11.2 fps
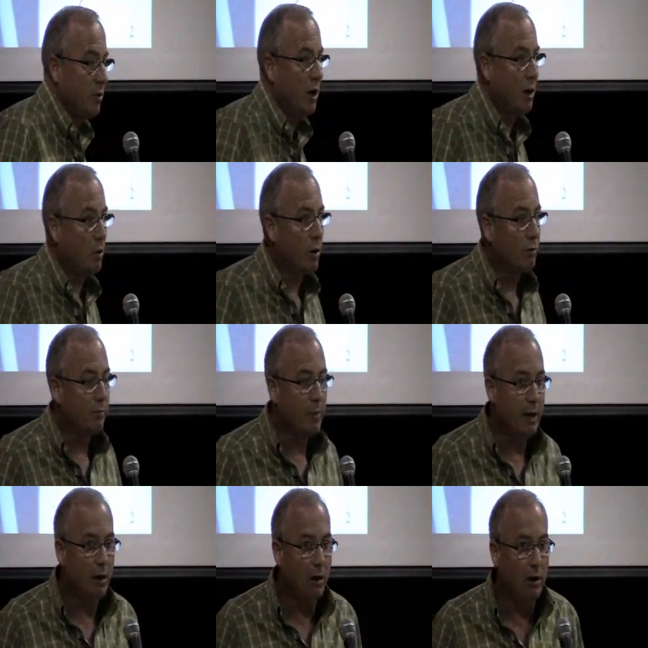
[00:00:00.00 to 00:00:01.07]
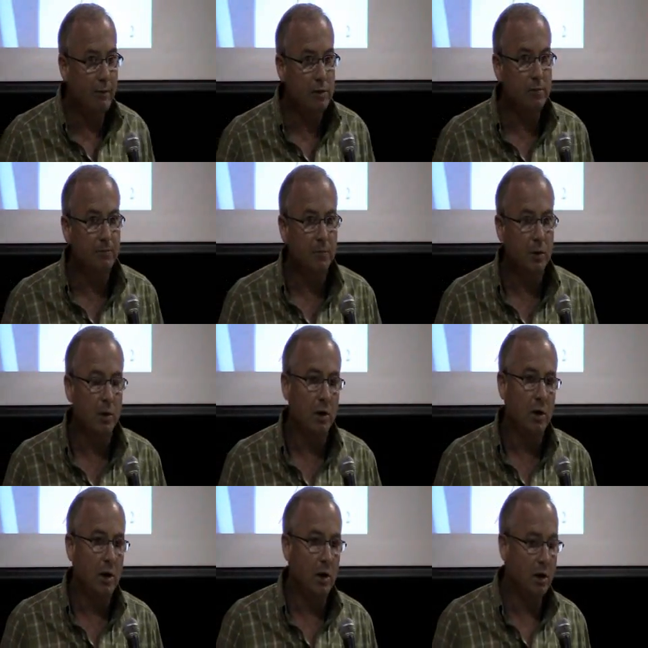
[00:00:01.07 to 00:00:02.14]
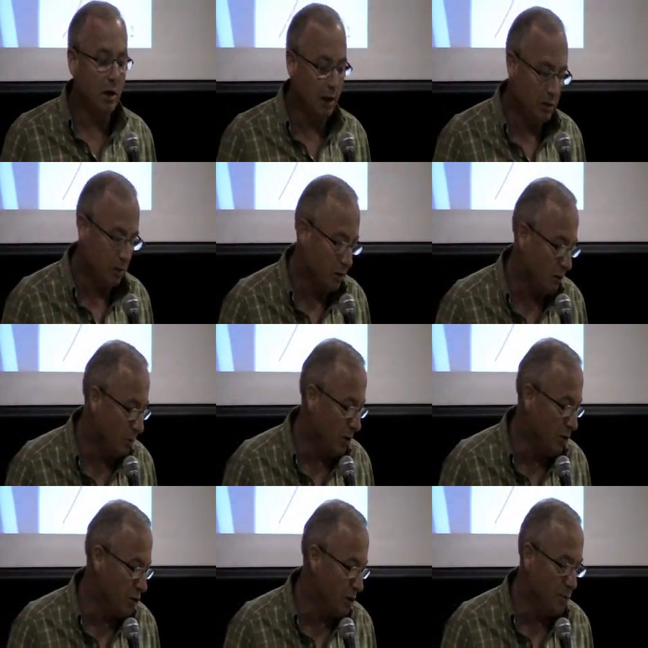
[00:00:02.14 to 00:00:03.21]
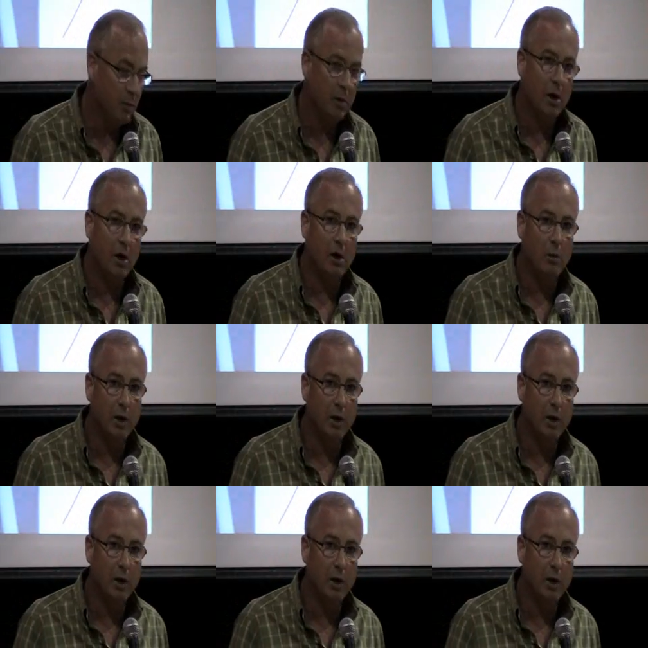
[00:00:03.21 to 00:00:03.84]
I do a lot of work with Magna Havis in electrical pollution,